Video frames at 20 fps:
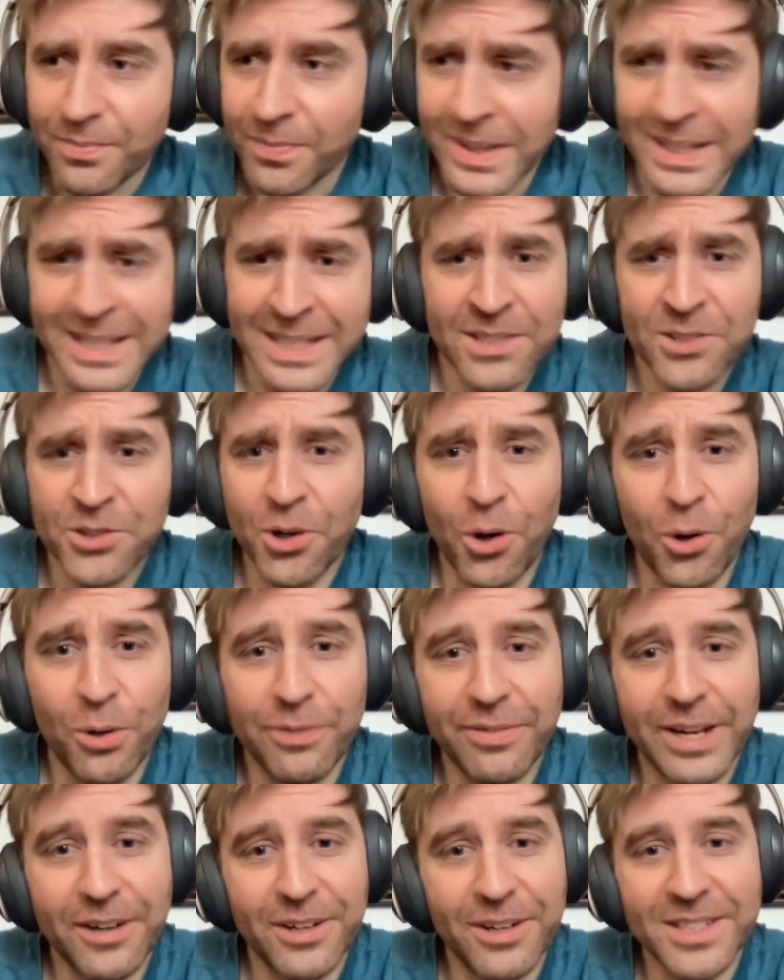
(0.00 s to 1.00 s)
it's all
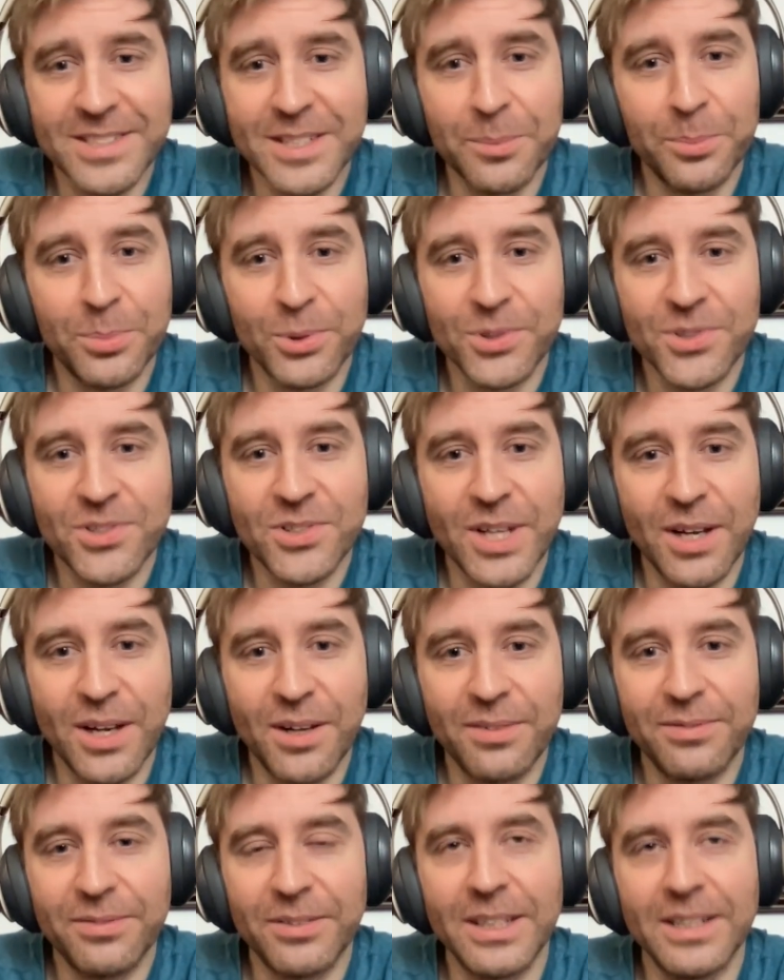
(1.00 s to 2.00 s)
very simple
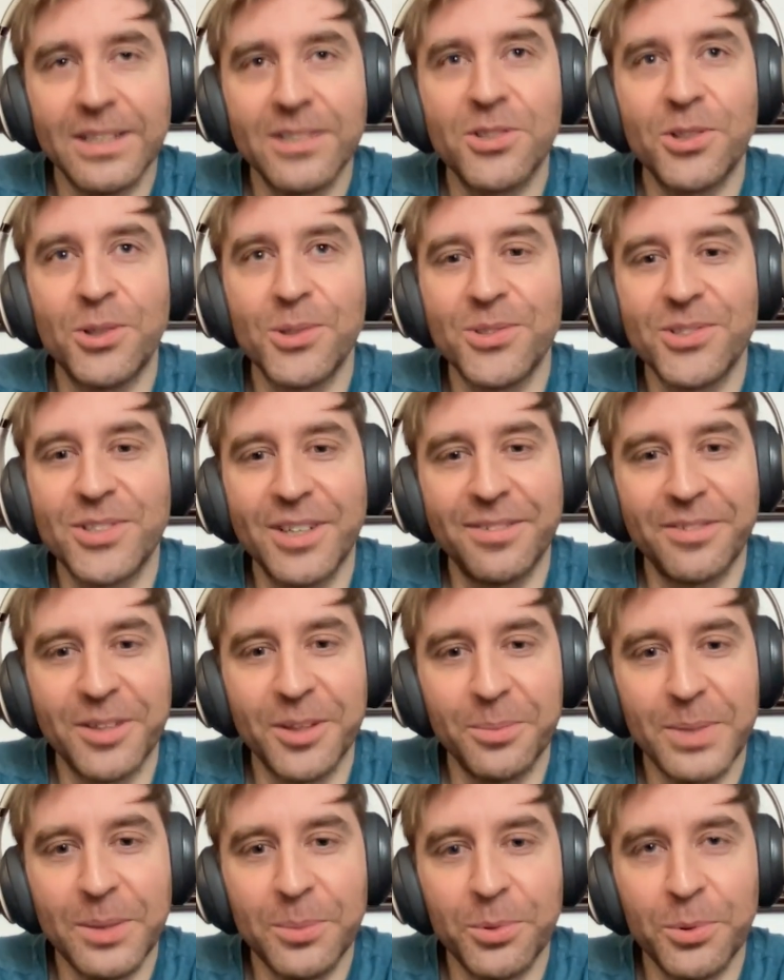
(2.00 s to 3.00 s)
stuff, and it's all
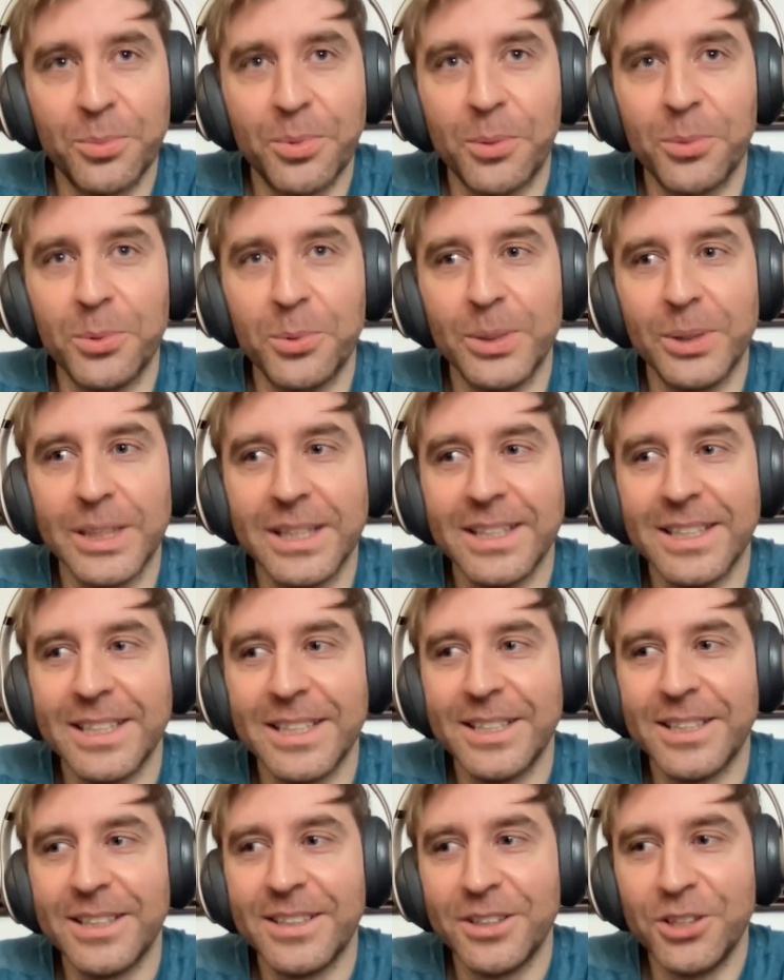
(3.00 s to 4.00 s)
stuff that people
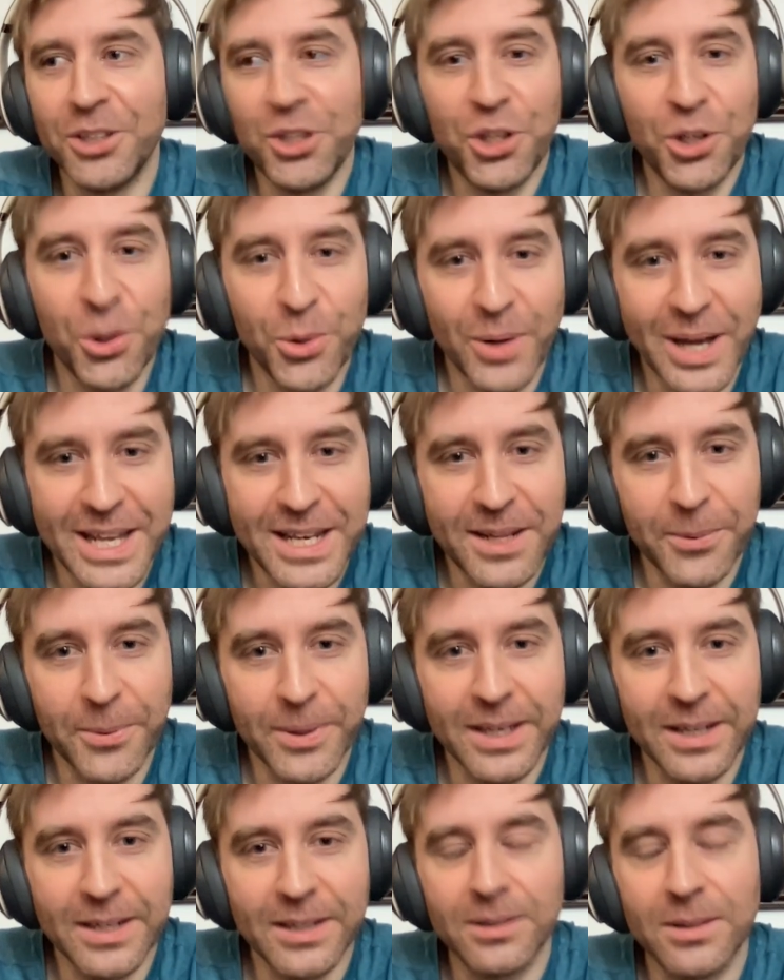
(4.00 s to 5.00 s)
probably knew
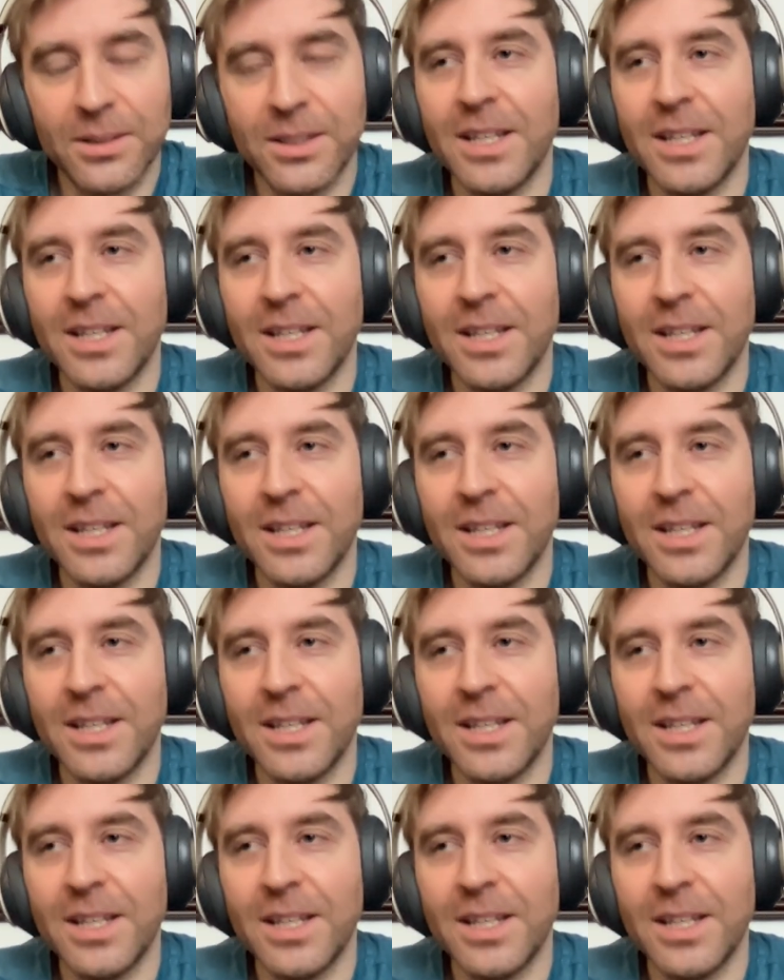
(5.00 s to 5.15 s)
anyway.